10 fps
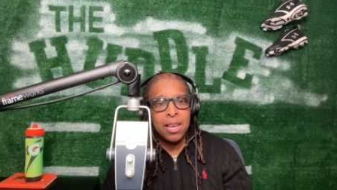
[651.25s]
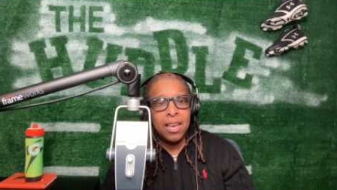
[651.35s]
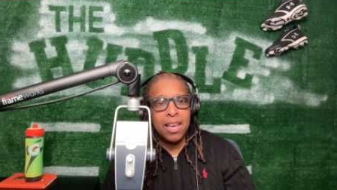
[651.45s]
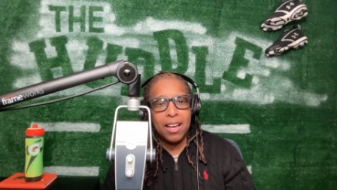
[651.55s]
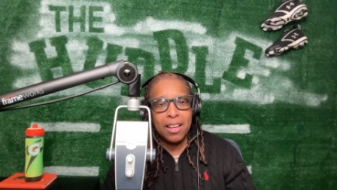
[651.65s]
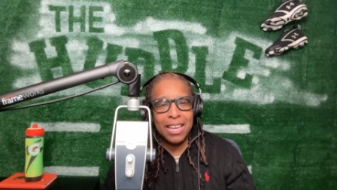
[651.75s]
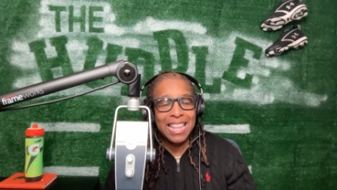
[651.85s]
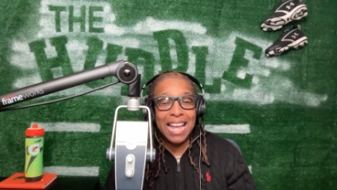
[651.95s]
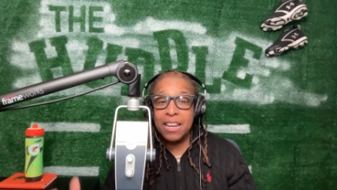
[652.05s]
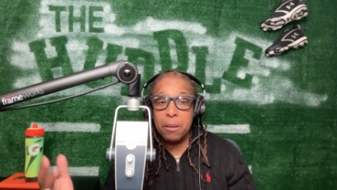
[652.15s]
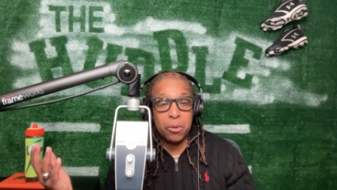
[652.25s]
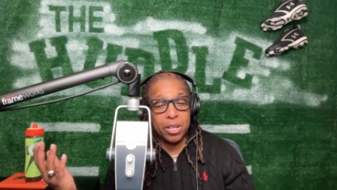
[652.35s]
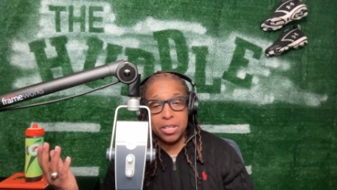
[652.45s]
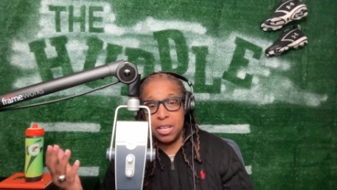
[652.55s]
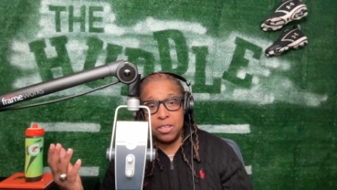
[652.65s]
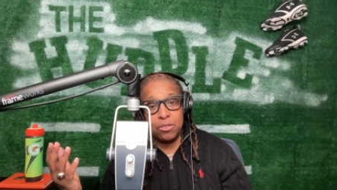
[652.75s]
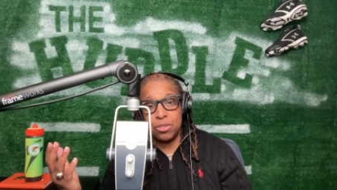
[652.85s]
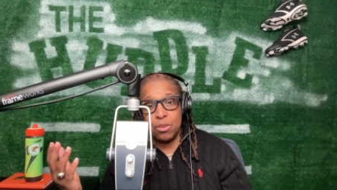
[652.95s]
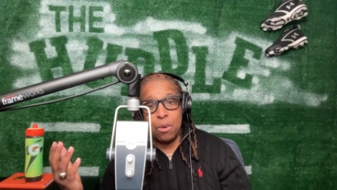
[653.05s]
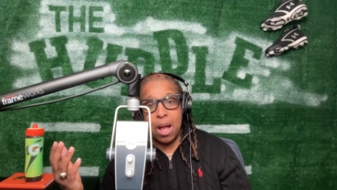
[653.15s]
And that number continues
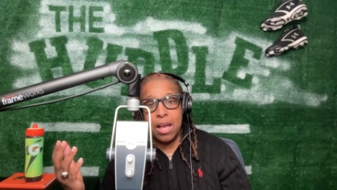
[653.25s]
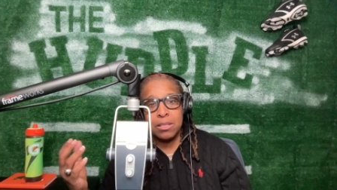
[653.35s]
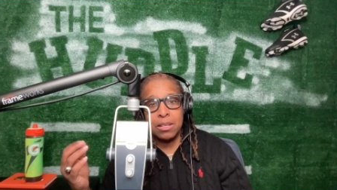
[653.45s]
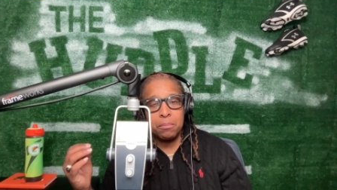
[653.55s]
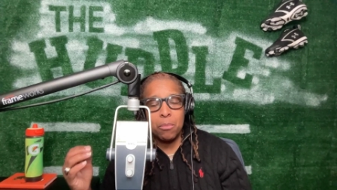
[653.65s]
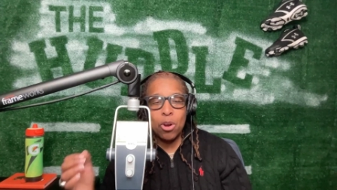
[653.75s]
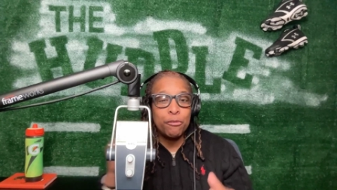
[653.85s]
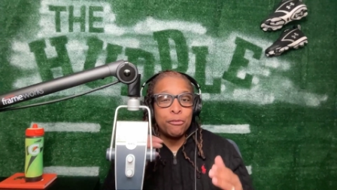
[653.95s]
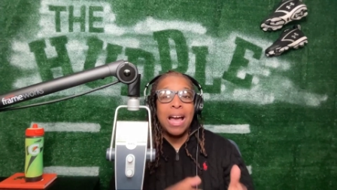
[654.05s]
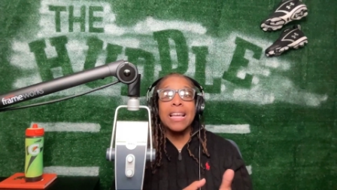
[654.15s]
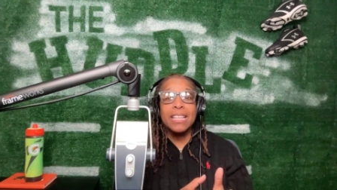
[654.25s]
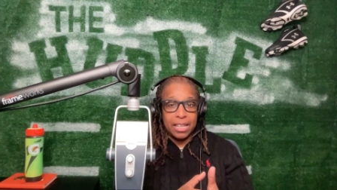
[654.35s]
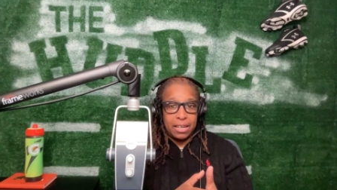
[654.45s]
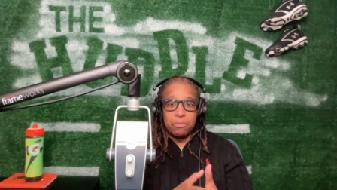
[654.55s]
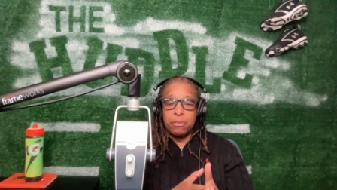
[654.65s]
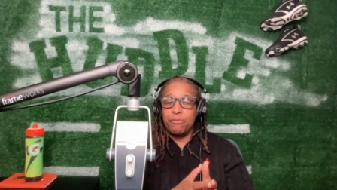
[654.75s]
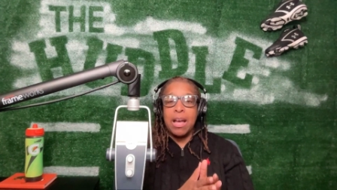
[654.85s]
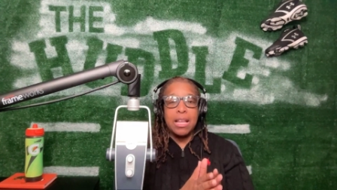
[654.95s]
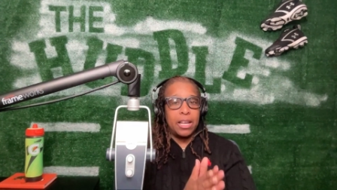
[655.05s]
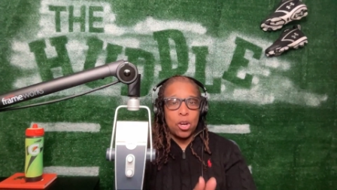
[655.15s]
to rise. Mark we
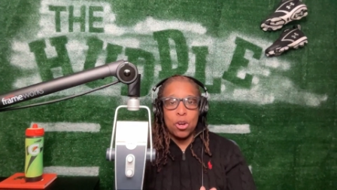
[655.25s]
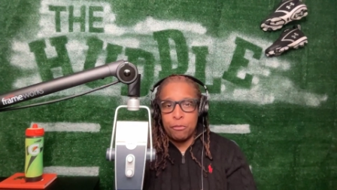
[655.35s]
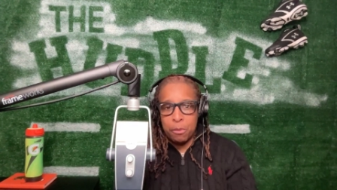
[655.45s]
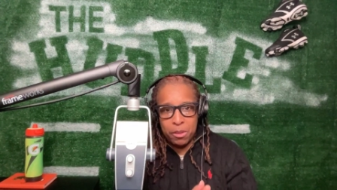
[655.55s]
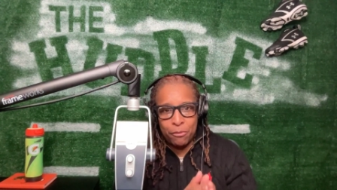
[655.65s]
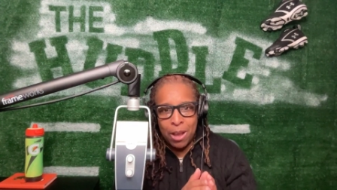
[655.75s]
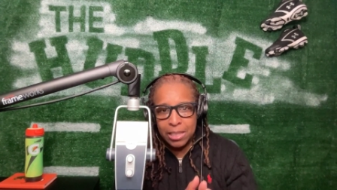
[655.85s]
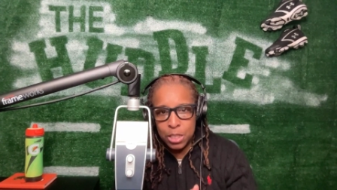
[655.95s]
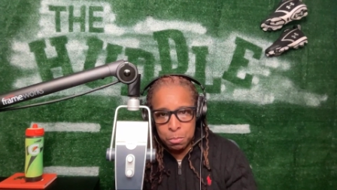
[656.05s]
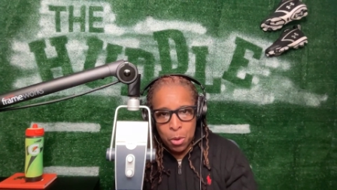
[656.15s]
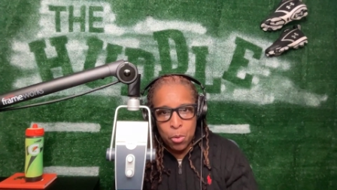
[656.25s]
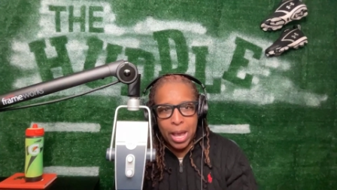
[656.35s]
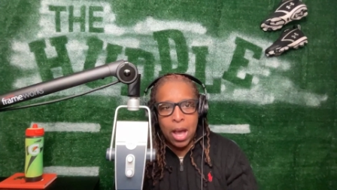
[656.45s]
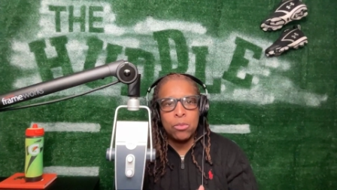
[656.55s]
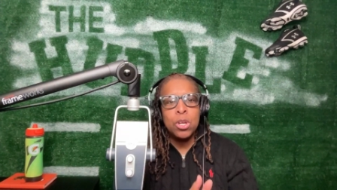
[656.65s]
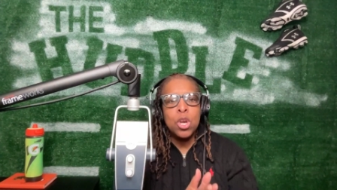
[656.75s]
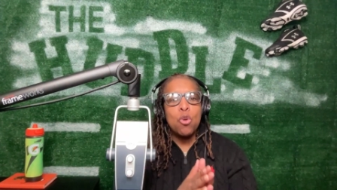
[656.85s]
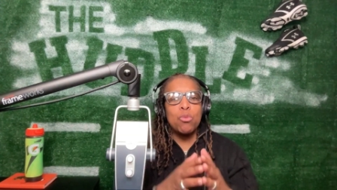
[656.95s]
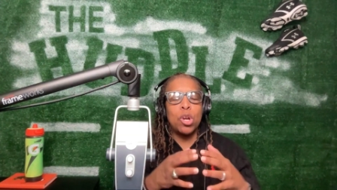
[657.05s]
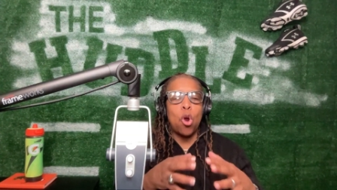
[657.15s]
finally heard from him. He finally spoke out
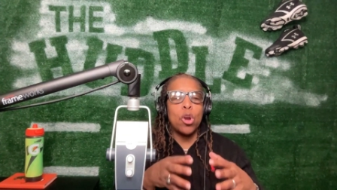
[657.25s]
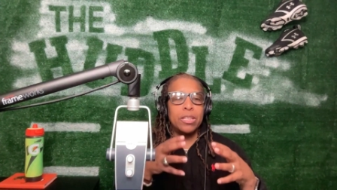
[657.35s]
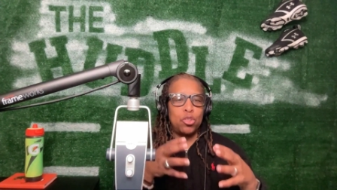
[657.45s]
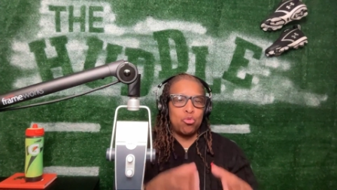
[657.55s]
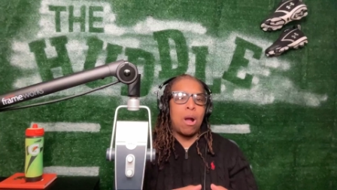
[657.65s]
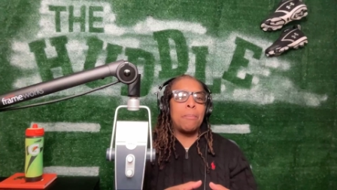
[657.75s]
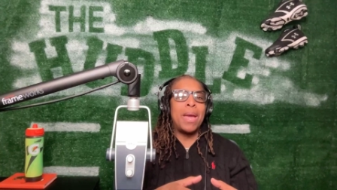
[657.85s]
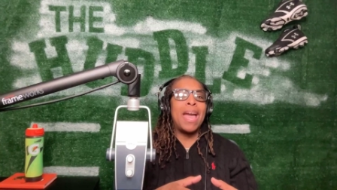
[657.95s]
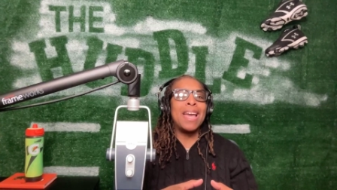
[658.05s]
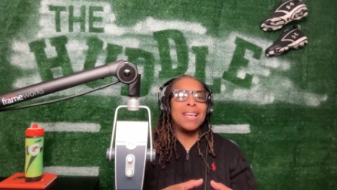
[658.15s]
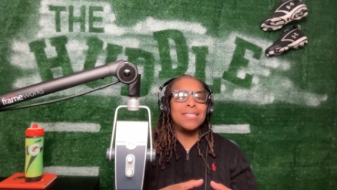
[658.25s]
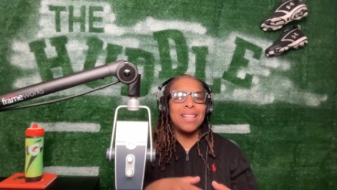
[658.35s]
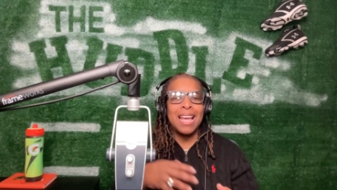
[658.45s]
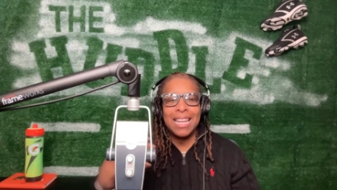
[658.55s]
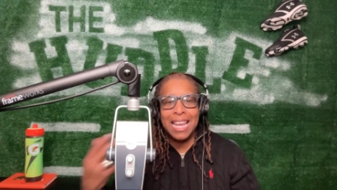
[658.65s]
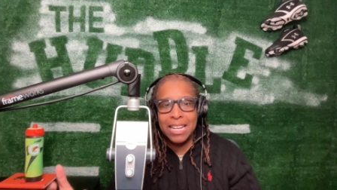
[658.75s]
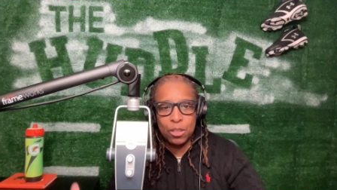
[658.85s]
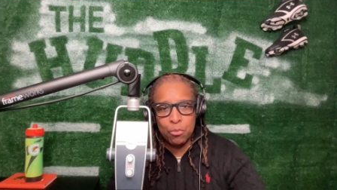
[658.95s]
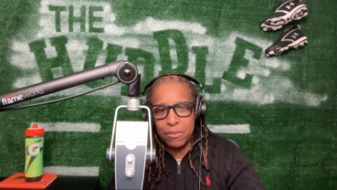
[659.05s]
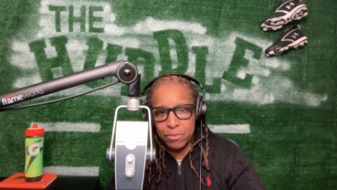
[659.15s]
regarding the drop pass that ended
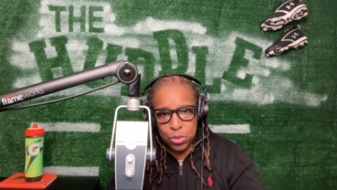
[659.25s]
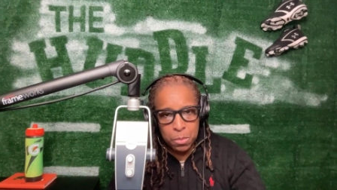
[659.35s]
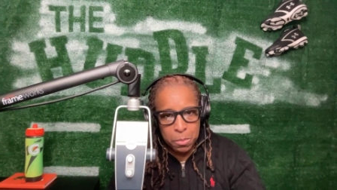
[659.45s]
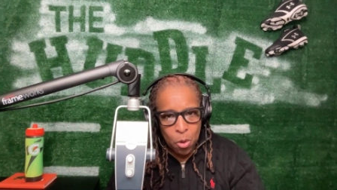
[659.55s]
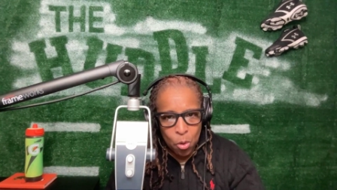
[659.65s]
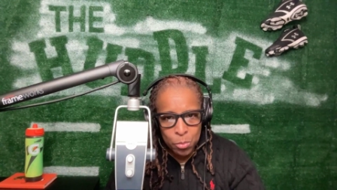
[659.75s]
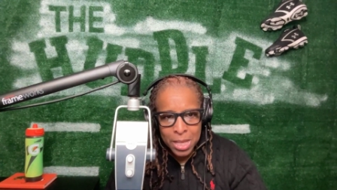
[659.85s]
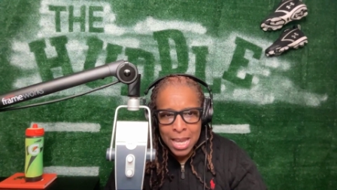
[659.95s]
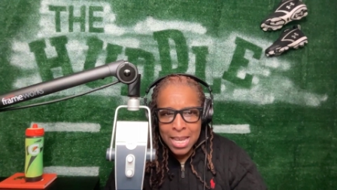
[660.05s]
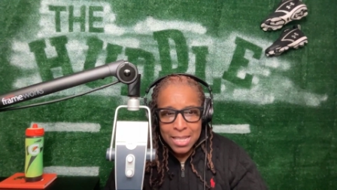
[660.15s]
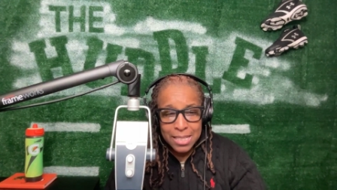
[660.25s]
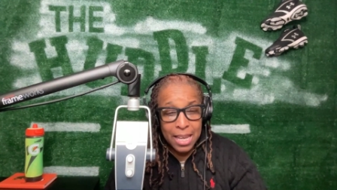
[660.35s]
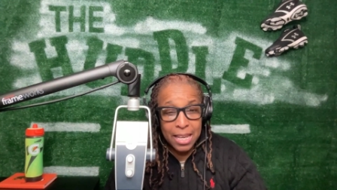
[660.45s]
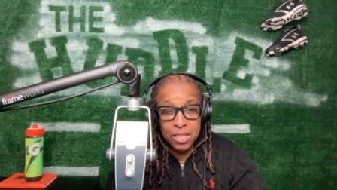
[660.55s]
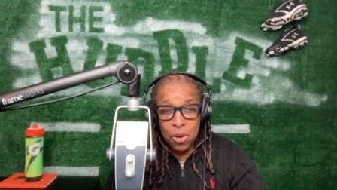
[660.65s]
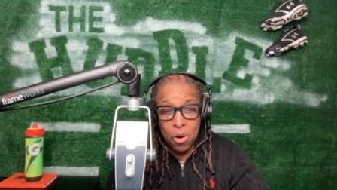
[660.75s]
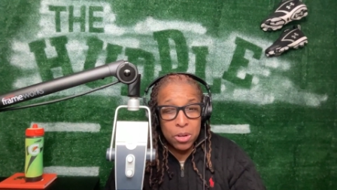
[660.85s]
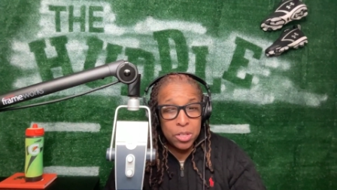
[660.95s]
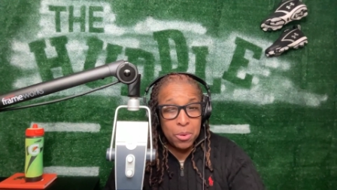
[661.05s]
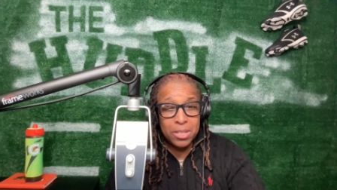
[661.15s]
the Ravens Super Bowl hopes, saying it's
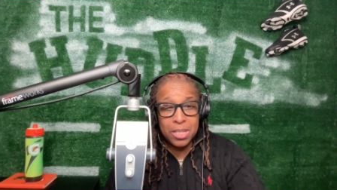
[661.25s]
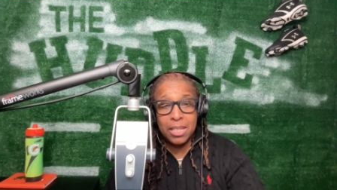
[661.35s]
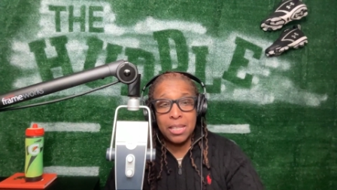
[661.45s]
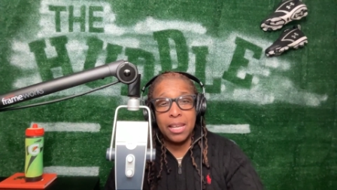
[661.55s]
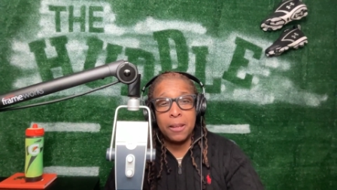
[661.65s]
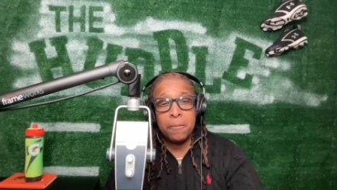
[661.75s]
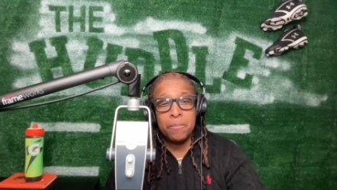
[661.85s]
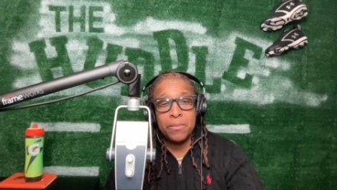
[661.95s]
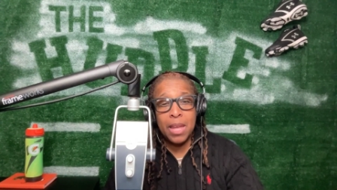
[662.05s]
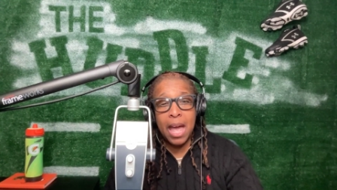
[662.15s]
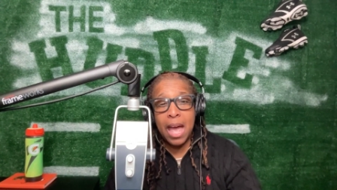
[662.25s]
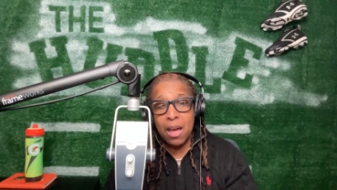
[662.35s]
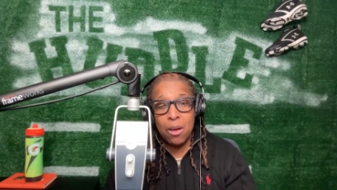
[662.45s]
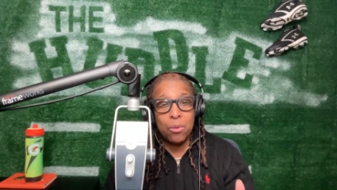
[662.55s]
hard to articulate how